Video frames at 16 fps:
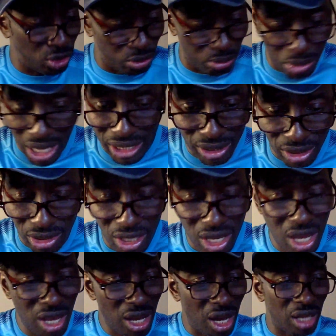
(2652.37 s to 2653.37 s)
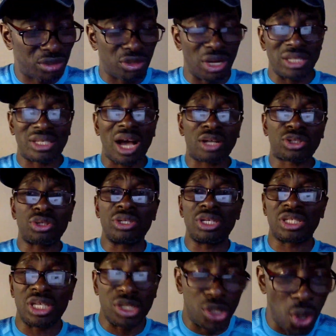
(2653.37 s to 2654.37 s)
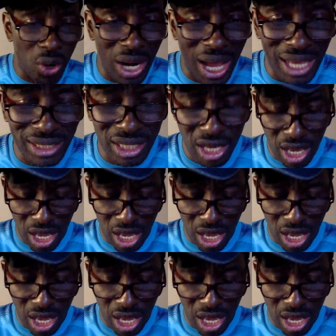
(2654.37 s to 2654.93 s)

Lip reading: make transactions in dollars.